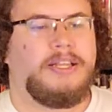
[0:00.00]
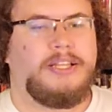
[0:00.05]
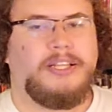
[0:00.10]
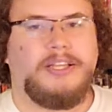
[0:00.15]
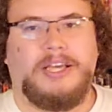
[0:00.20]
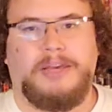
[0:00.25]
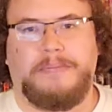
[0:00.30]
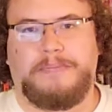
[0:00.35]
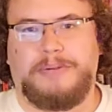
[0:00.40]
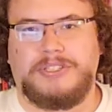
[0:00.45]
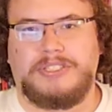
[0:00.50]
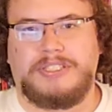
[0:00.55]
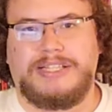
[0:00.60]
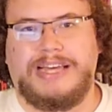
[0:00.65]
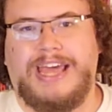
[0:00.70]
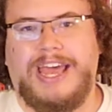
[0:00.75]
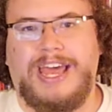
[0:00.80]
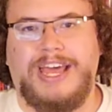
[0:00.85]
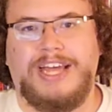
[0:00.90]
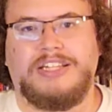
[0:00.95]
he puts
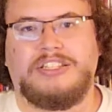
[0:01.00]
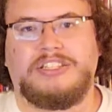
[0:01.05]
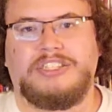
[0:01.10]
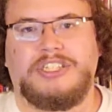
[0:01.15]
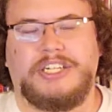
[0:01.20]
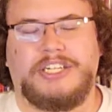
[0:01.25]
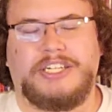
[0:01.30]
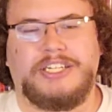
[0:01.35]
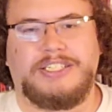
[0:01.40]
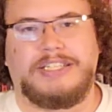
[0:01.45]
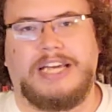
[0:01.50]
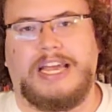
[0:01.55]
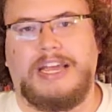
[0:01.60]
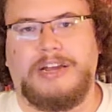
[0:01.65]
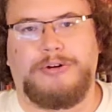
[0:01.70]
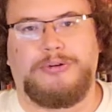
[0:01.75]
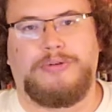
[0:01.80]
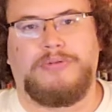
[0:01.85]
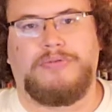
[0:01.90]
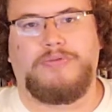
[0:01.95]
the heads in a
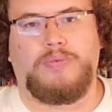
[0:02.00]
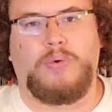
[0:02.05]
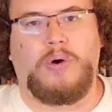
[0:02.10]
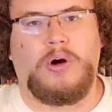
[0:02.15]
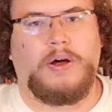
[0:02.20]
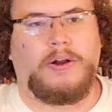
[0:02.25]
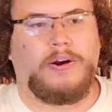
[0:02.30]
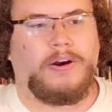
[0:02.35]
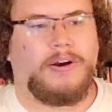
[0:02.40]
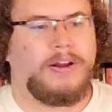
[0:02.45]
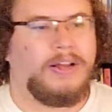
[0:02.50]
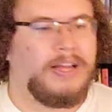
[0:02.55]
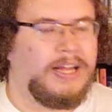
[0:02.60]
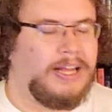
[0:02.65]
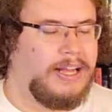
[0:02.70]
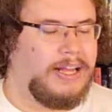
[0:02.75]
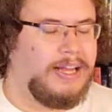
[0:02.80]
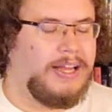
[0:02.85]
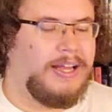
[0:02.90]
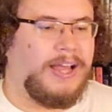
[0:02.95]
container of water
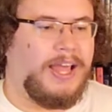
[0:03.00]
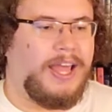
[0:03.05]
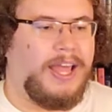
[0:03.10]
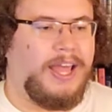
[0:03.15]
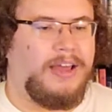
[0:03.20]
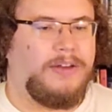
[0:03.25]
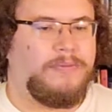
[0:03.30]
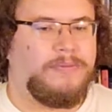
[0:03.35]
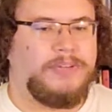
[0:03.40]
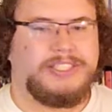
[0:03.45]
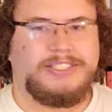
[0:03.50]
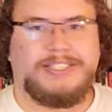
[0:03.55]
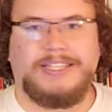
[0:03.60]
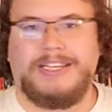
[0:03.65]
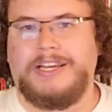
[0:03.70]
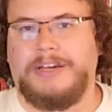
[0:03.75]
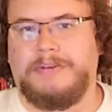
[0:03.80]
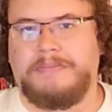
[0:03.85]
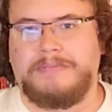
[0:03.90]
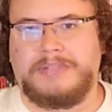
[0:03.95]
and we
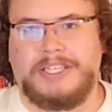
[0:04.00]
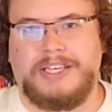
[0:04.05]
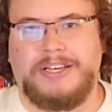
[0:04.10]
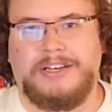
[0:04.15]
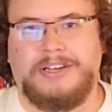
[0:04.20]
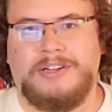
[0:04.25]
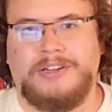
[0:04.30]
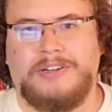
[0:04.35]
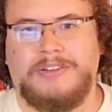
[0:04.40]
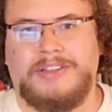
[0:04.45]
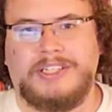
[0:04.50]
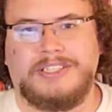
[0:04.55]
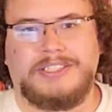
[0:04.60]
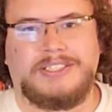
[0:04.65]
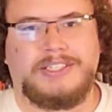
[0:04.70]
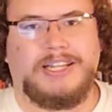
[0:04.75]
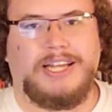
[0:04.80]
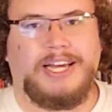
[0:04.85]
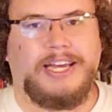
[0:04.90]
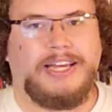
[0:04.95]
see him kill
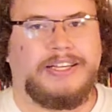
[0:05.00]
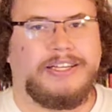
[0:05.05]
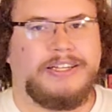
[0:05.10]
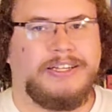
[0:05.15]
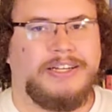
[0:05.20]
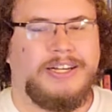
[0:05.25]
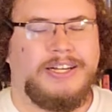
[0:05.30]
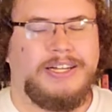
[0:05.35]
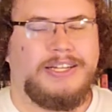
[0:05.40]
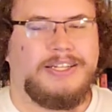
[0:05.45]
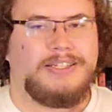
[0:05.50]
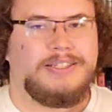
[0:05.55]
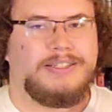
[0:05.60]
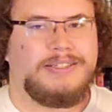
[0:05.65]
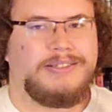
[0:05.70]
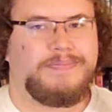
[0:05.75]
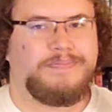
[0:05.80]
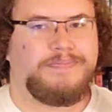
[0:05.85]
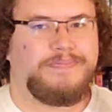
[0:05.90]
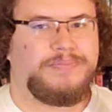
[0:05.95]
this like
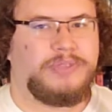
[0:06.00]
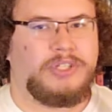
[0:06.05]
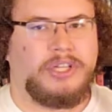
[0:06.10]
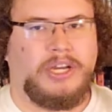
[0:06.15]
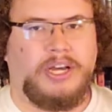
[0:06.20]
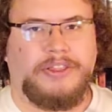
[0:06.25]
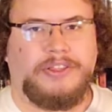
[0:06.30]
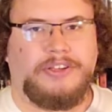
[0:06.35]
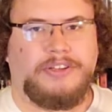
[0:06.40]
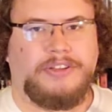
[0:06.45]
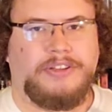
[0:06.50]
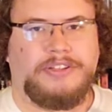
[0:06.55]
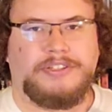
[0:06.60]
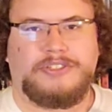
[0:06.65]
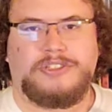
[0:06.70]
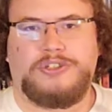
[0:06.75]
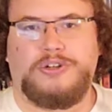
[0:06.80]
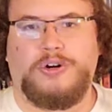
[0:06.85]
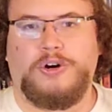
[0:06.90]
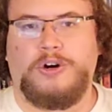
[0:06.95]
uh, the,
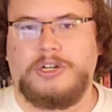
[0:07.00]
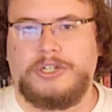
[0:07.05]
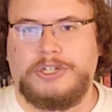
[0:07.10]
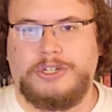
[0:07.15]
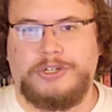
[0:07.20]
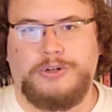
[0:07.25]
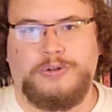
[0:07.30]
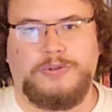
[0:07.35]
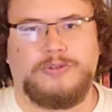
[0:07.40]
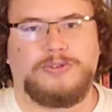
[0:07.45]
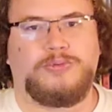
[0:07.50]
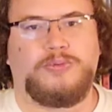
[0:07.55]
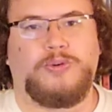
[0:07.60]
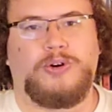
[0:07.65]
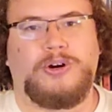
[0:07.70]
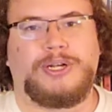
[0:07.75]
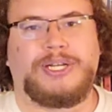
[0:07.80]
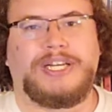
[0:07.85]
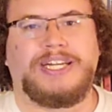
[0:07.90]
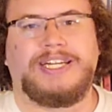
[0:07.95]
this cook who's
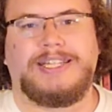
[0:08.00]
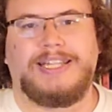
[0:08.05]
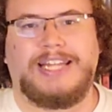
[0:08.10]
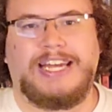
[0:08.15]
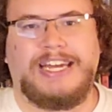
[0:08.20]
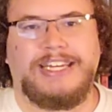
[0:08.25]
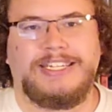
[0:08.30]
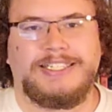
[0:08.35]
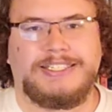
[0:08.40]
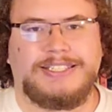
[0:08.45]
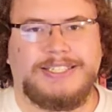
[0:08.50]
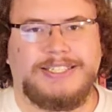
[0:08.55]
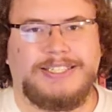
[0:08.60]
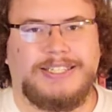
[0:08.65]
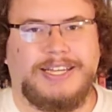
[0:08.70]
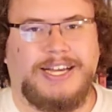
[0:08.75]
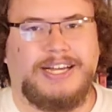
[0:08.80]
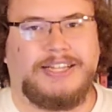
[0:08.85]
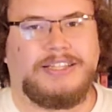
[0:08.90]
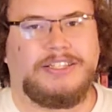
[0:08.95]
working
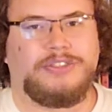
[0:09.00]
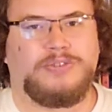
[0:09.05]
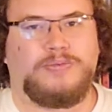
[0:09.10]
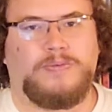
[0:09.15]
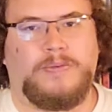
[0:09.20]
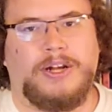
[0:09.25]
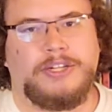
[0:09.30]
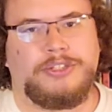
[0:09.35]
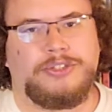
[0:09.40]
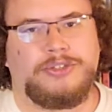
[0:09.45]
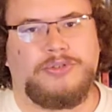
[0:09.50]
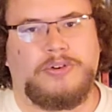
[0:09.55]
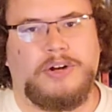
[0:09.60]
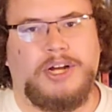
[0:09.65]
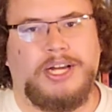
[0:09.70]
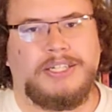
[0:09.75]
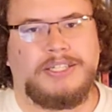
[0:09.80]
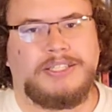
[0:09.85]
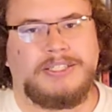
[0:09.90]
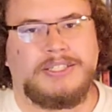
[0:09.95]
late at this
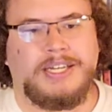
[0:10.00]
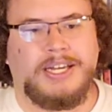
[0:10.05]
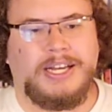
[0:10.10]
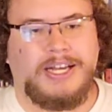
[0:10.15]
restaurant